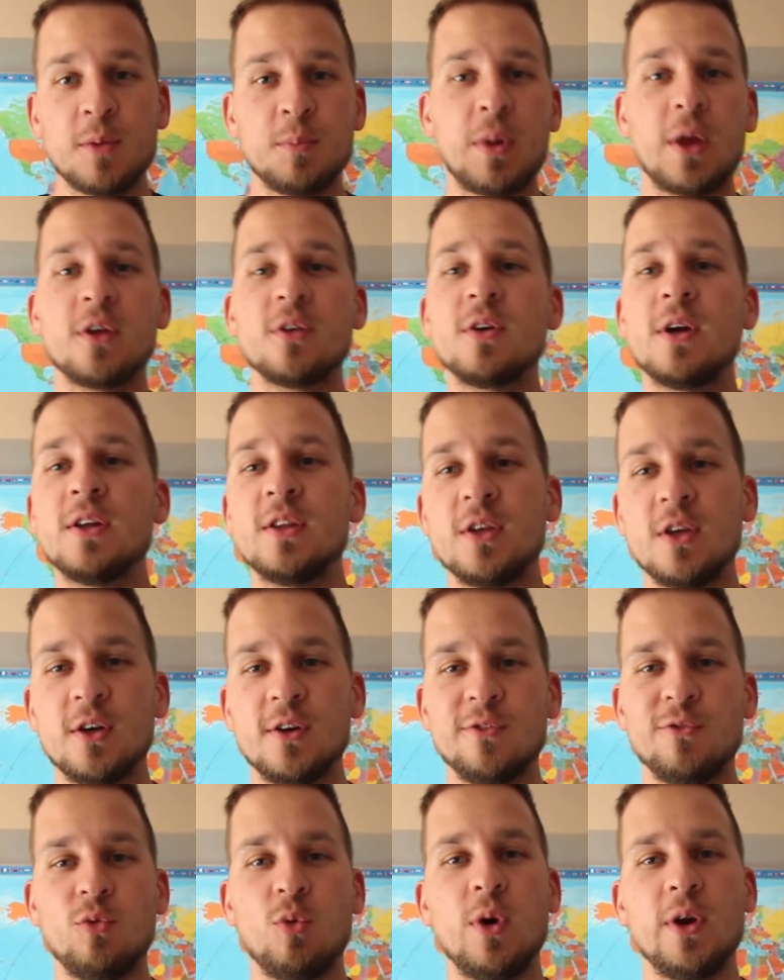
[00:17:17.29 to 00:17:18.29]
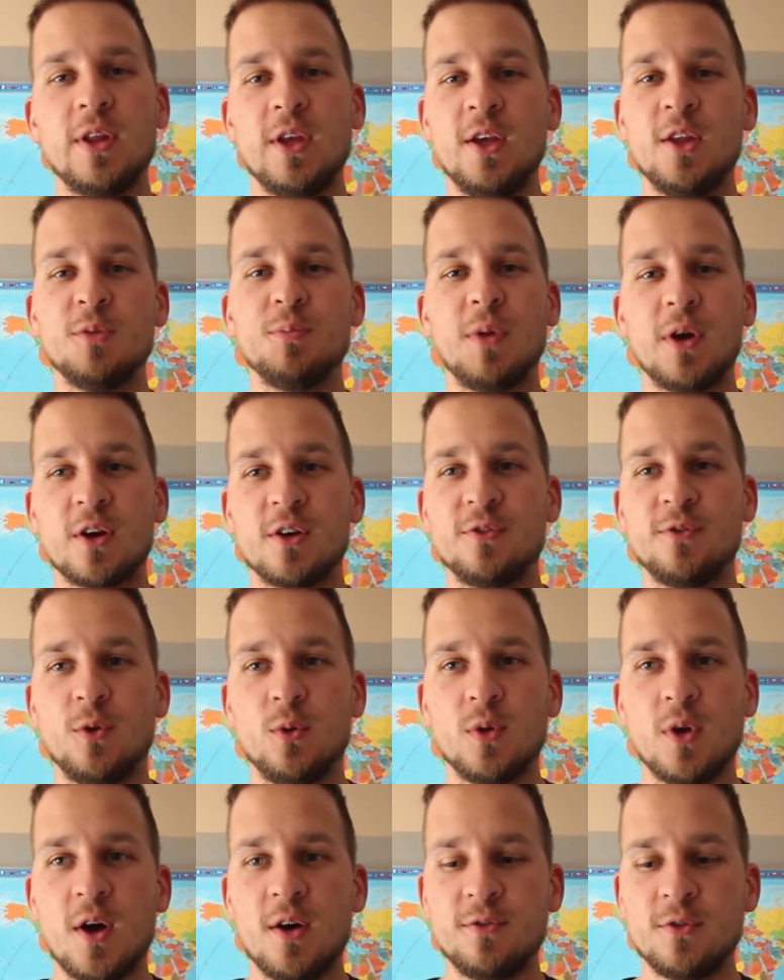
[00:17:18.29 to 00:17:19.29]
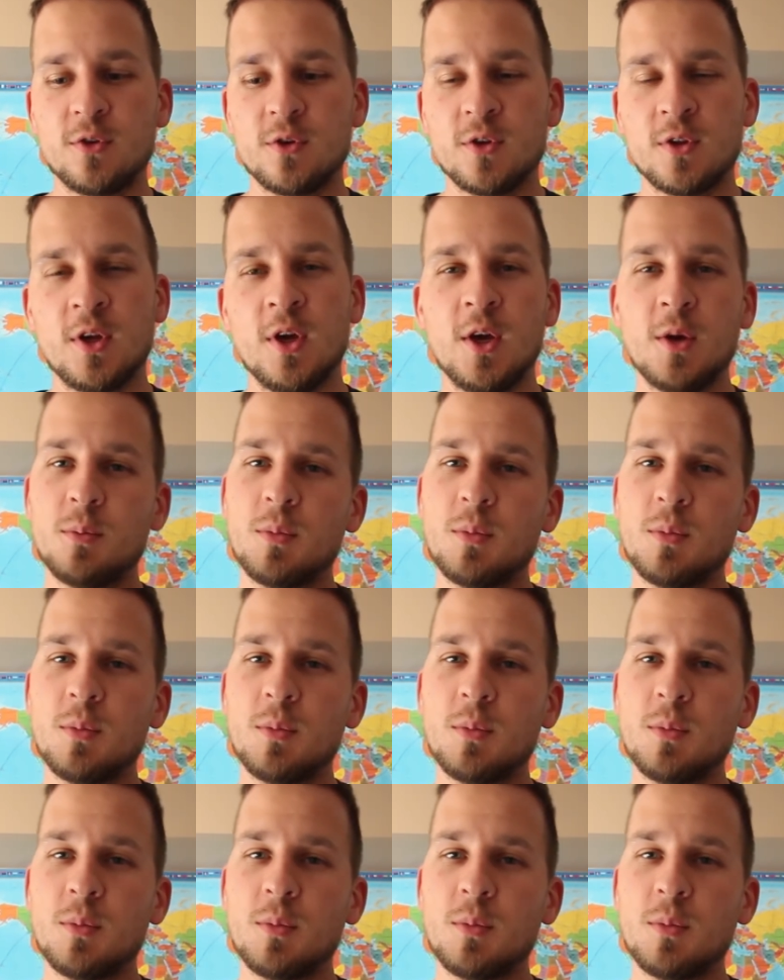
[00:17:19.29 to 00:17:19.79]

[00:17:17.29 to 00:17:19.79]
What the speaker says: better idea of what each microphone offers,